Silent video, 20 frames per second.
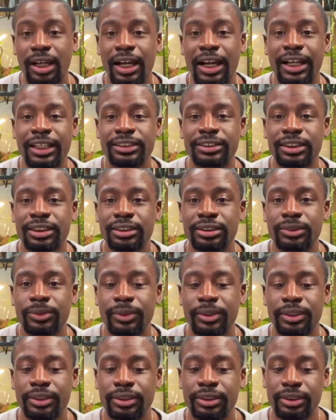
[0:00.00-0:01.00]
I just
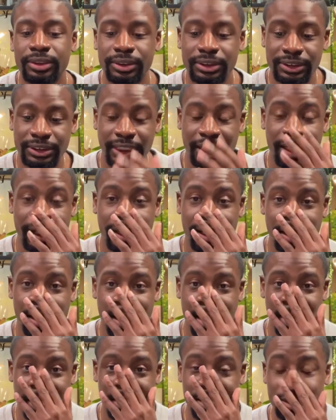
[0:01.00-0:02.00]
want to say
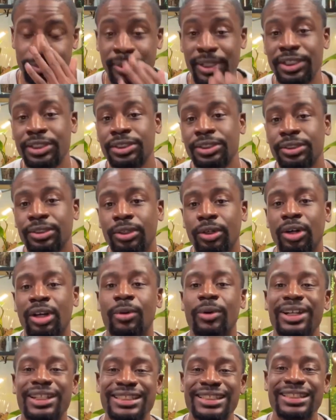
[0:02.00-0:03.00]
a special, or I
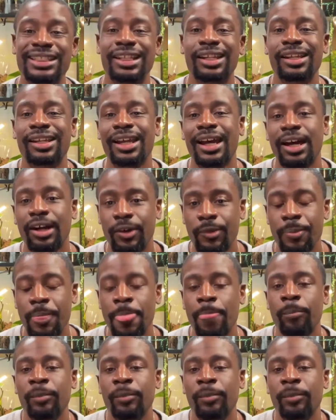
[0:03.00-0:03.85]
want to send out